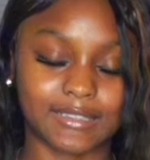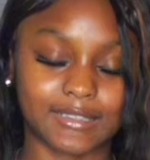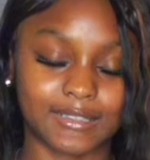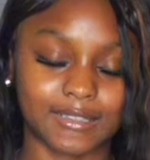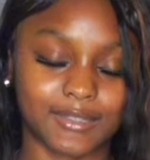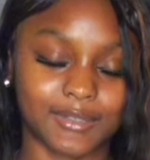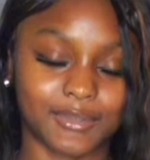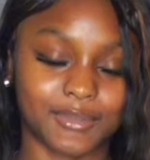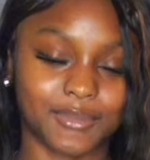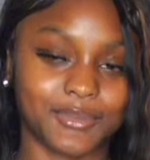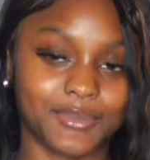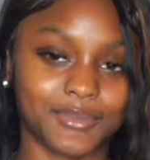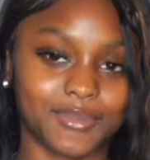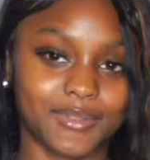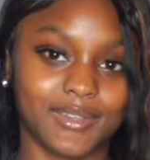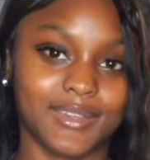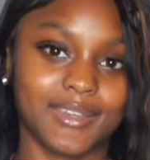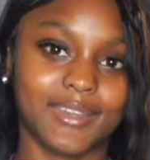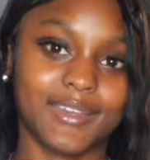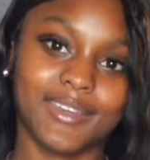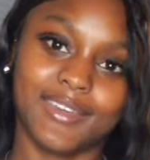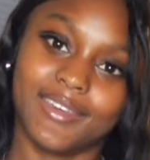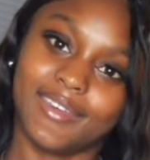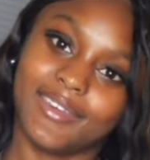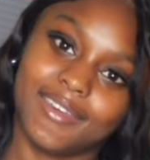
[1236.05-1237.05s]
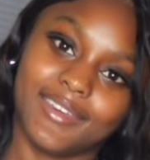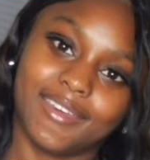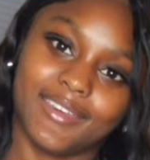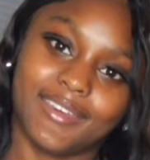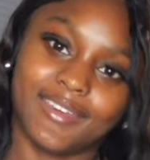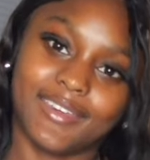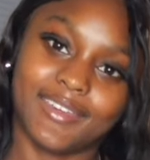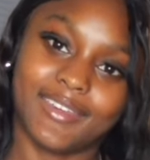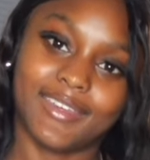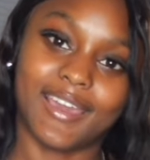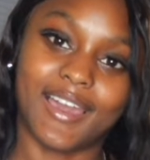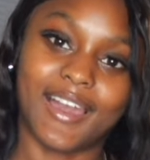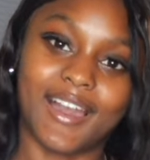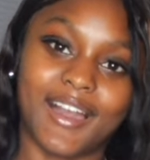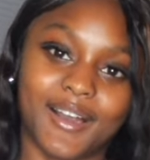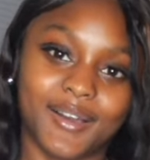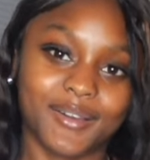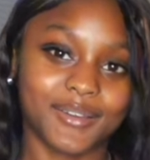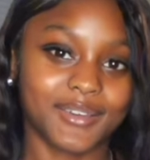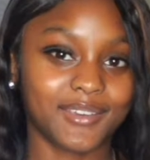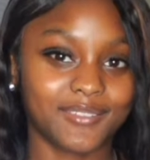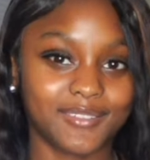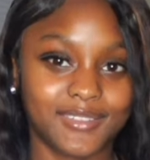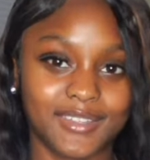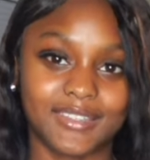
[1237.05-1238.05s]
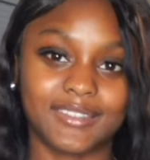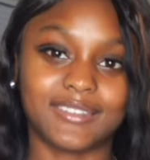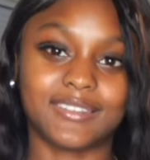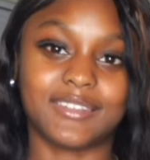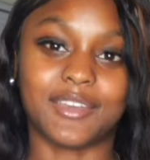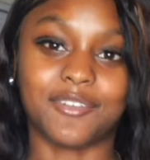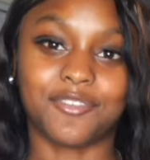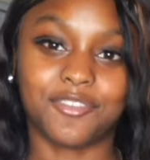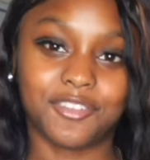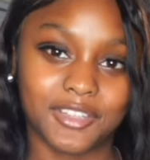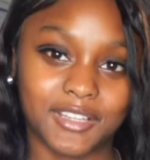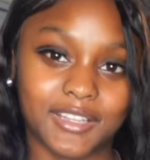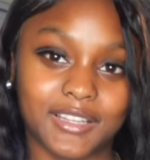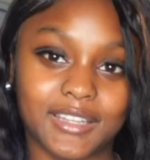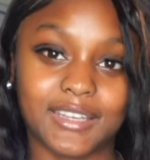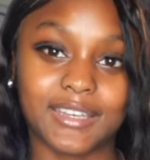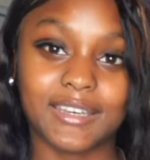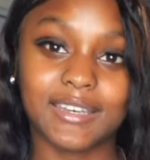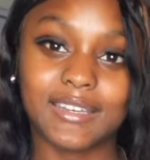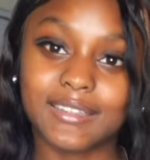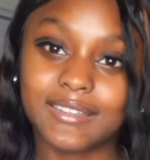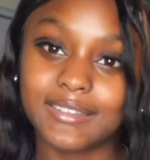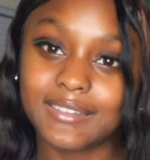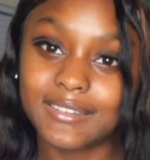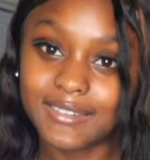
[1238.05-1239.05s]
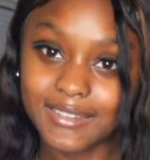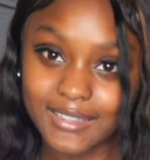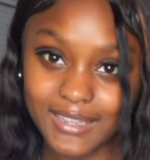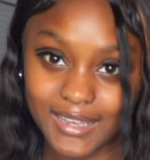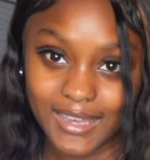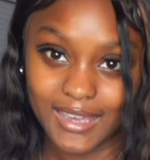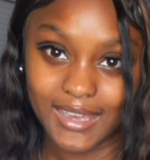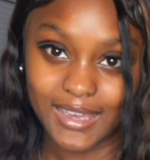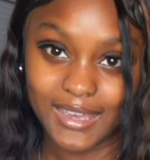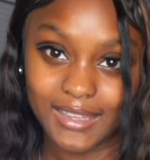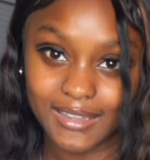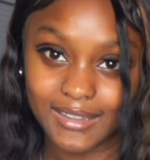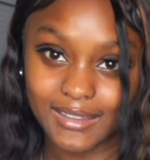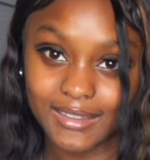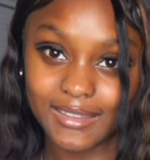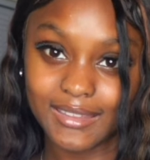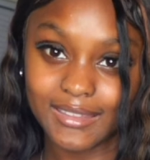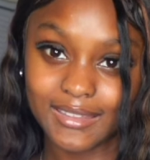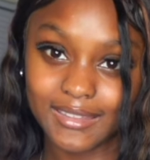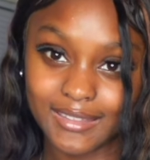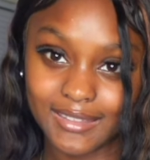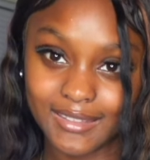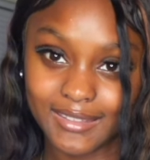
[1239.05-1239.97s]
So yeah, I'll give this definitely a 10.